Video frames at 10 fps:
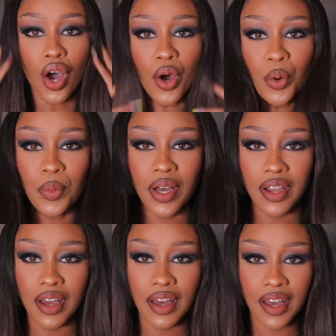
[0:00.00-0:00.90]
Oh my
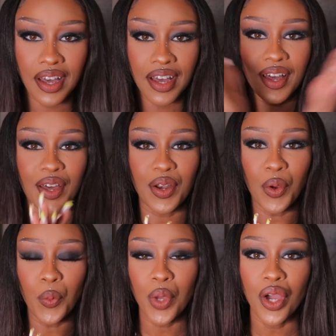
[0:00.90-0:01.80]
god,
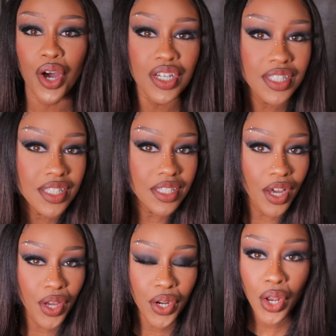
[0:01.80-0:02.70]
we are
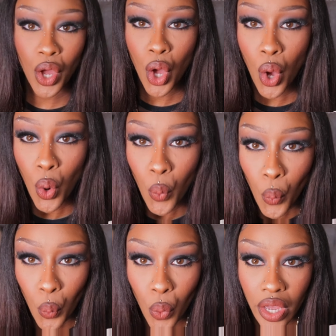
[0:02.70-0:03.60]
done
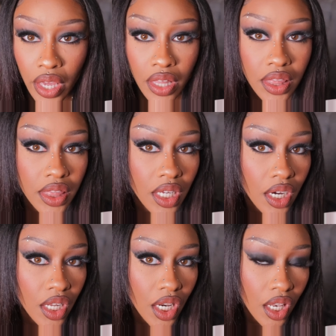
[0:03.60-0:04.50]
with
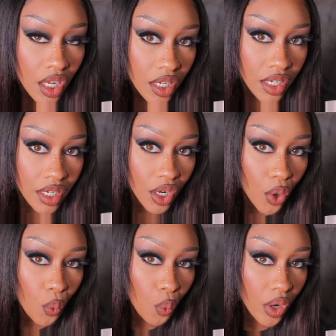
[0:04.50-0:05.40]
the look.
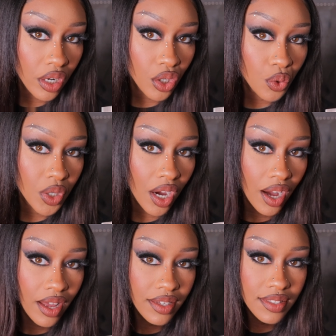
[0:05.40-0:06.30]
What do you
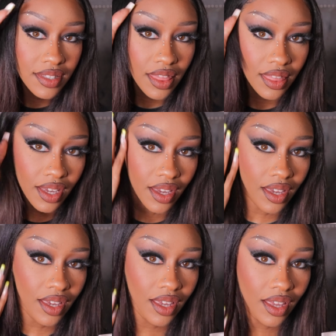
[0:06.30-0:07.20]
guys
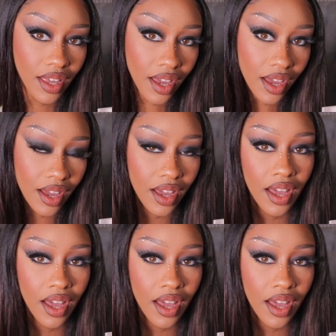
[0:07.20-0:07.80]
think?